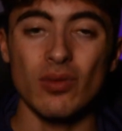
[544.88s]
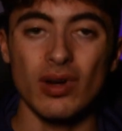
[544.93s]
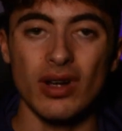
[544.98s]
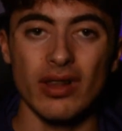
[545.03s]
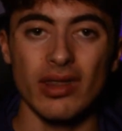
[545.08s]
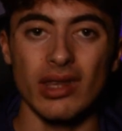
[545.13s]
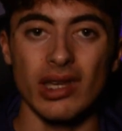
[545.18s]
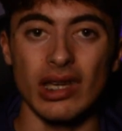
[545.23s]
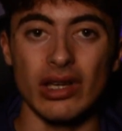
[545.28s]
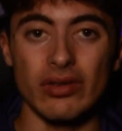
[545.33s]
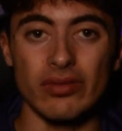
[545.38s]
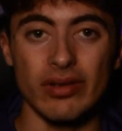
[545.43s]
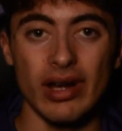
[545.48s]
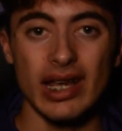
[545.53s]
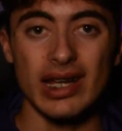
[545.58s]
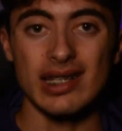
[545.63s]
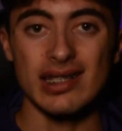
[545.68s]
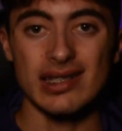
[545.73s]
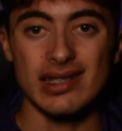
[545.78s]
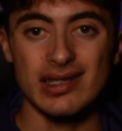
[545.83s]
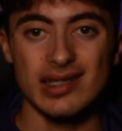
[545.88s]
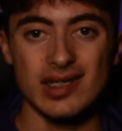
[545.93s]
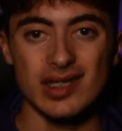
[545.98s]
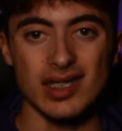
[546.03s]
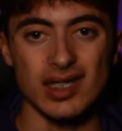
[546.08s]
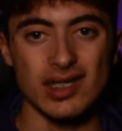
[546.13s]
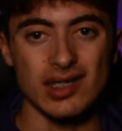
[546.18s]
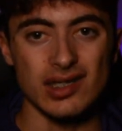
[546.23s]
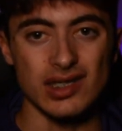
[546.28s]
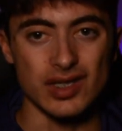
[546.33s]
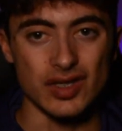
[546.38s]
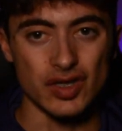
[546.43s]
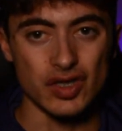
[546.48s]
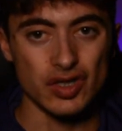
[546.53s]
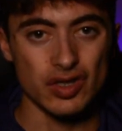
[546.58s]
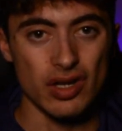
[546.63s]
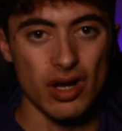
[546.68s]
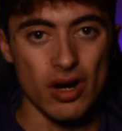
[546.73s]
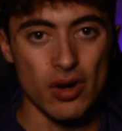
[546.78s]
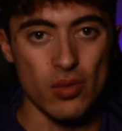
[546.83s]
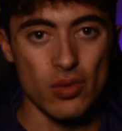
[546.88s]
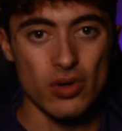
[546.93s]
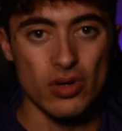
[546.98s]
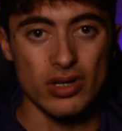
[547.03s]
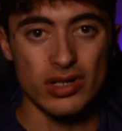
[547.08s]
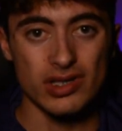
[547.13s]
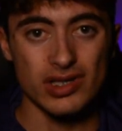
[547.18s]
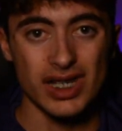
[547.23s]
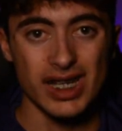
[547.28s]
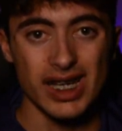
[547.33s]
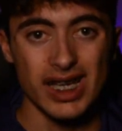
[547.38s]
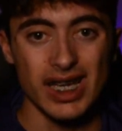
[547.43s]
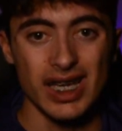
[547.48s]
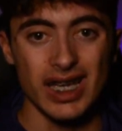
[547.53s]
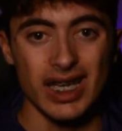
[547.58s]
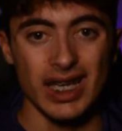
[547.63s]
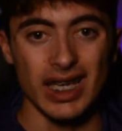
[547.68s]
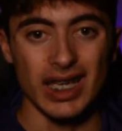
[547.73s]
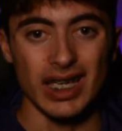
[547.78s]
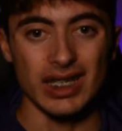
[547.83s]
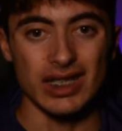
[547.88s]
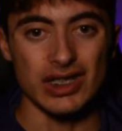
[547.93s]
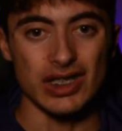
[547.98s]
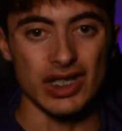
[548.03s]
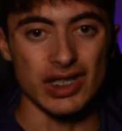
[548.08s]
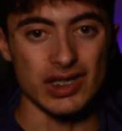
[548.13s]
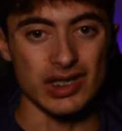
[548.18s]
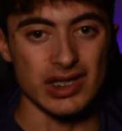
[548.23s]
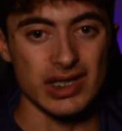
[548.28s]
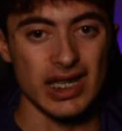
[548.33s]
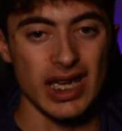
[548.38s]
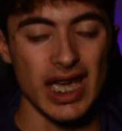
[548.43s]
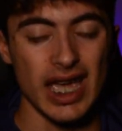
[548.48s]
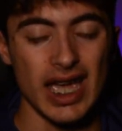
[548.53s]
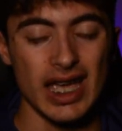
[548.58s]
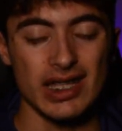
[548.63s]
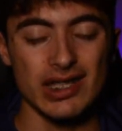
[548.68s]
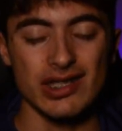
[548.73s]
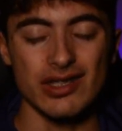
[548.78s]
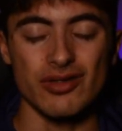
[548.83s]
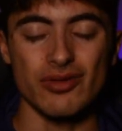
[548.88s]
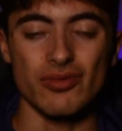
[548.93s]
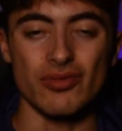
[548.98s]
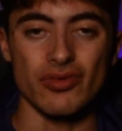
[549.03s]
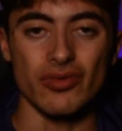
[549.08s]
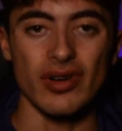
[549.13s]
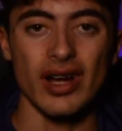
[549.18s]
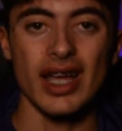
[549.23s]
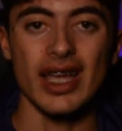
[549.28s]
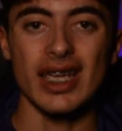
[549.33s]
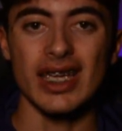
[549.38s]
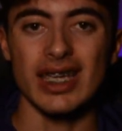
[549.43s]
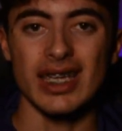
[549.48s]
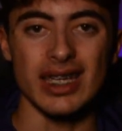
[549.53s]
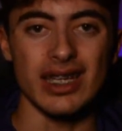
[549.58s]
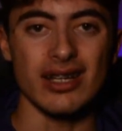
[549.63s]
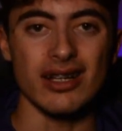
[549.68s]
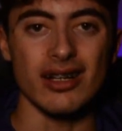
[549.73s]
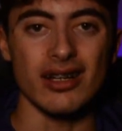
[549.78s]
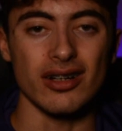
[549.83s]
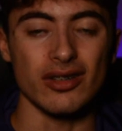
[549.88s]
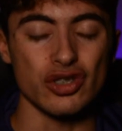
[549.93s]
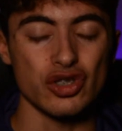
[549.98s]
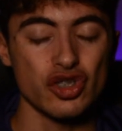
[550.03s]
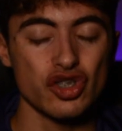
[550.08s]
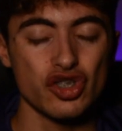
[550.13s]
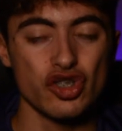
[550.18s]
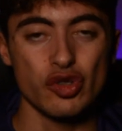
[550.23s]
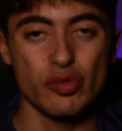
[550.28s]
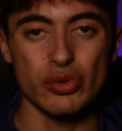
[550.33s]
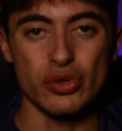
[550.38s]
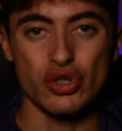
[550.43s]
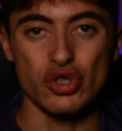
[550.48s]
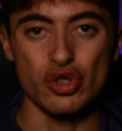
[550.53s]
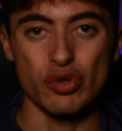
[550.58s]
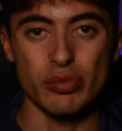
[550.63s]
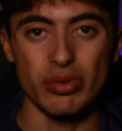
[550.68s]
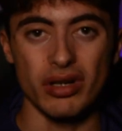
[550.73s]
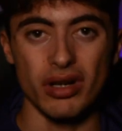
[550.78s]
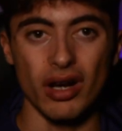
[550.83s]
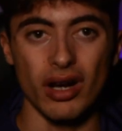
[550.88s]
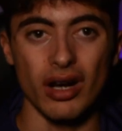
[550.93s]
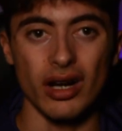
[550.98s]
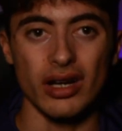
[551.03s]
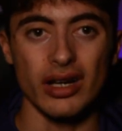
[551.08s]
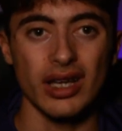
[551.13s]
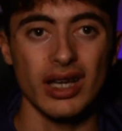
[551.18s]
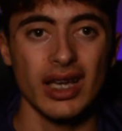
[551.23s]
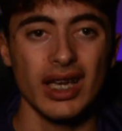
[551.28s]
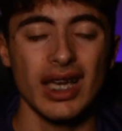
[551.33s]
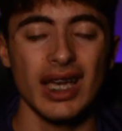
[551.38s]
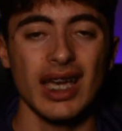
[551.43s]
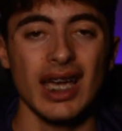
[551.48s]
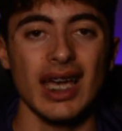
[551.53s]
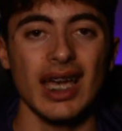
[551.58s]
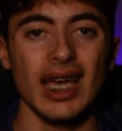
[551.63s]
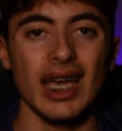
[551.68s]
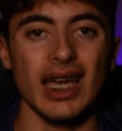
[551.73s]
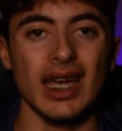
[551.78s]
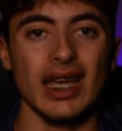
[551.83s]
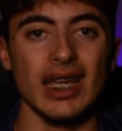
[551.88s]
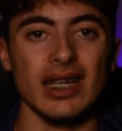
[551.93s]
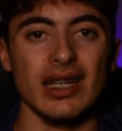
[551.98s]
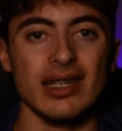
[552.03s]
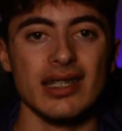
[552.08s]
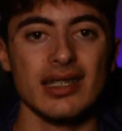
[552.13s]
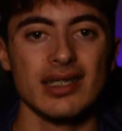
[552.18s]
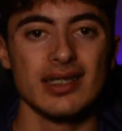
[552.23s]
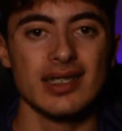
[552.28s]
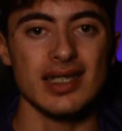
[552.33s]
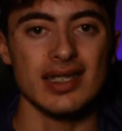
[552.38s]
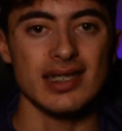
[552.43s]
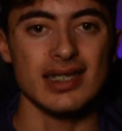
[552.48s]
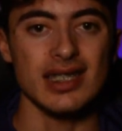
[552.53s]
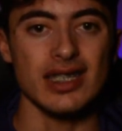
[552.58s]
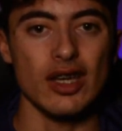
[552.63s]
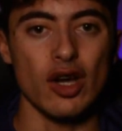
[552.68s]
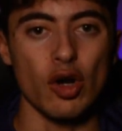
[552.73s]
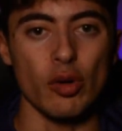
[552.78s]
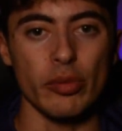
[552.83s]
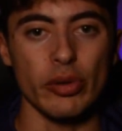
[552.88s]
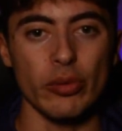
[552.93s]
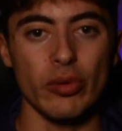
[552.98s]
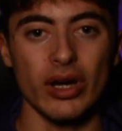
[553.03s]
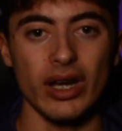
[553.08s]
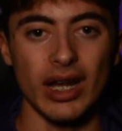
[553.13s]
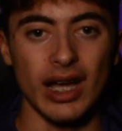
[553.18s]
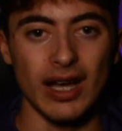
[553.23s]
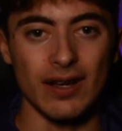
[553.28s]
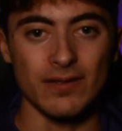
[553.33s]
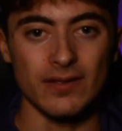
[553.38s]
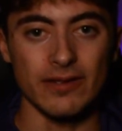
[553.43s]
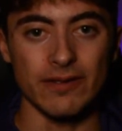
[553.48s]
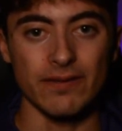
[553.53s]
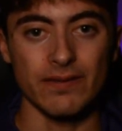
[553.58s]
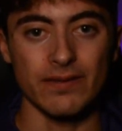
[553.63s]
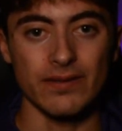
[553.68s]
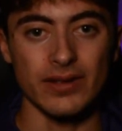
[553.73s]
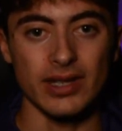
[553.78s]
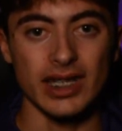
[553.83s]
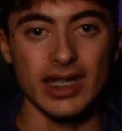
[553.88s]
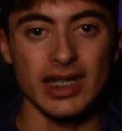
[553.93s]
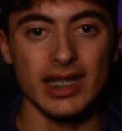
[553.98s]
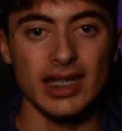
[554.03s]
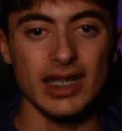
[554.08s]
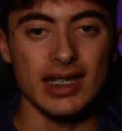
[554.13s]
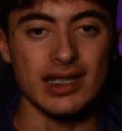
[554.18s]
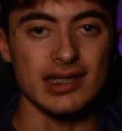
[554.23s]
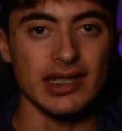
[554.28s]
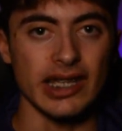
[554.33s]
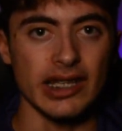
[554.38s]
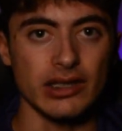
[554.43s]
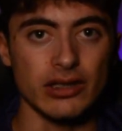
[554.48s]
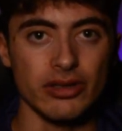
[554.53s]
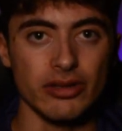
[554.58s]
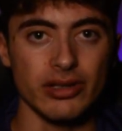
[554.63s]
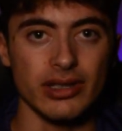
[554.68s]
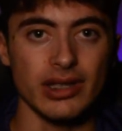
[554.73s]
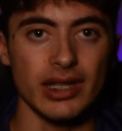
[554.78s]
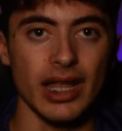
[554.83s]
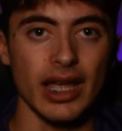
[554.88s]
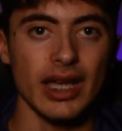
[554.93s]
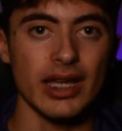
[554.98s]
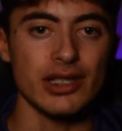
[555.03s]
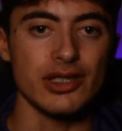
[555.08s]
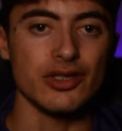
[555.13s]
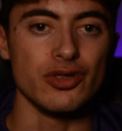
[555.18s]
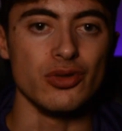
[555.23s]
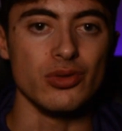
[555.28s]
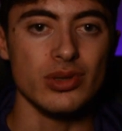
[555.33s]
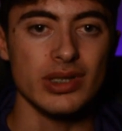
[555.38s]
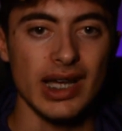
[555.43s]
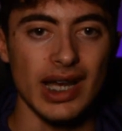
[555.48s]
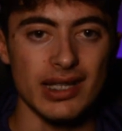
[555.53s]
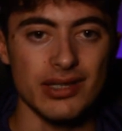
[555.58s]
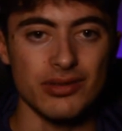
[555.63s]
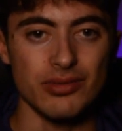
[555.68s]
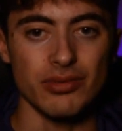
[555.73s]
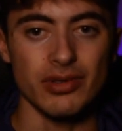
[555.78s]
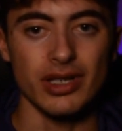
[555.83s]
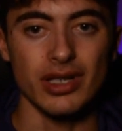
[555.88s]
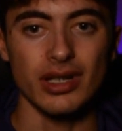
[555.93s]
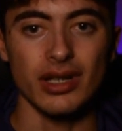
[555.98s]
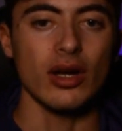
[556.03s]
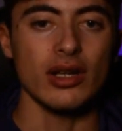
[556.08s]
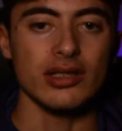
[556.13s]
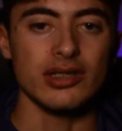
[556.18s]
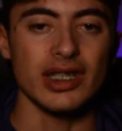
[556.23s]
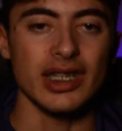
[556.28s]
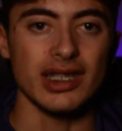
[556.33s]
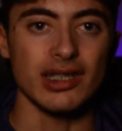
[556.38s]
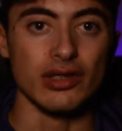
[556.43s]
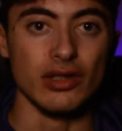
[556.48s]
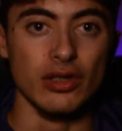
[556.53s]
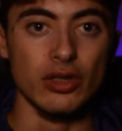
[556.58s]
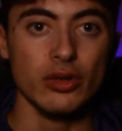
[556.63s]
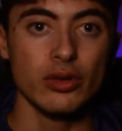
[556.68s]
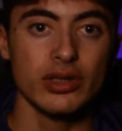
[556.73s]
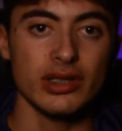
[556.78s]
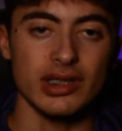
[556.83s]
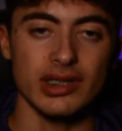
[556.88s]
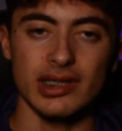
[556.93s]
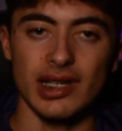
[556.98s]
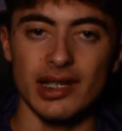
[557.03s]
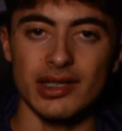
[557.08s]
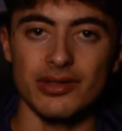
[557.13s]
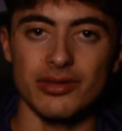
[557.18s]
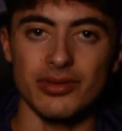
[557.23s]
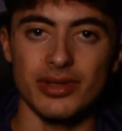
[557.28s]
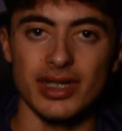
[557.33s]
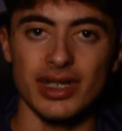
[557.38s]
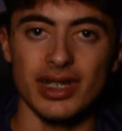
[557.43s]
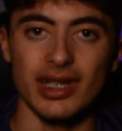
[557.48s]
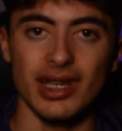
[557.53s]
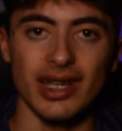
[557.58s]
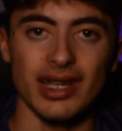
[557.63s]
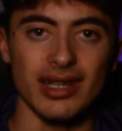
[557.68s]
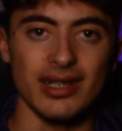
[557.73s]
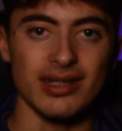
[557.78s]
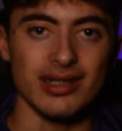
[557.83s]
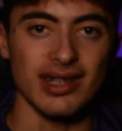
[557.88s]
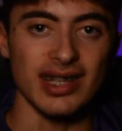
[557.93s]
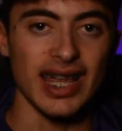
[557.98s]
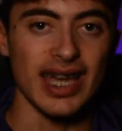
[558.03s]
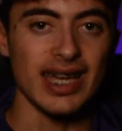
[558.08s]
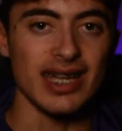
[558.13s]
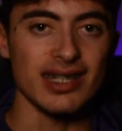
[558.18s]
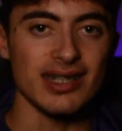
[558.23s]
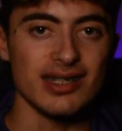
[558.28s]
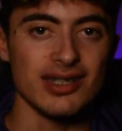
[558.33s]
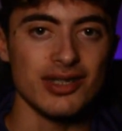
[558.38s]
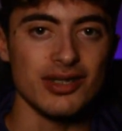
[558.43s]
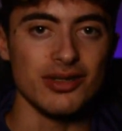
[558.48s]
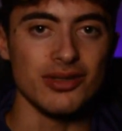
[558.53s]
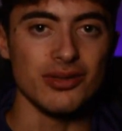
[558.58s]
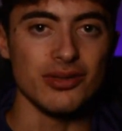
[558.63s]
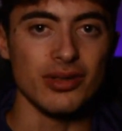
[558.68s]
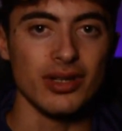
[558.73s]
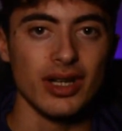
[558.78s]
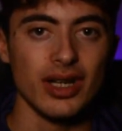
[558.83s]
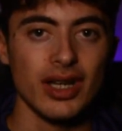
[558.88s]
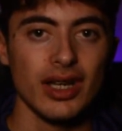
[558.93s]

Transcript: one of the greatest scenes in Star Wars. It just hits you right here, super hard. And to see Obi-Wan have to flee and take Luke and Leia to Tatooine, or take Luke to Tatooine and Leia to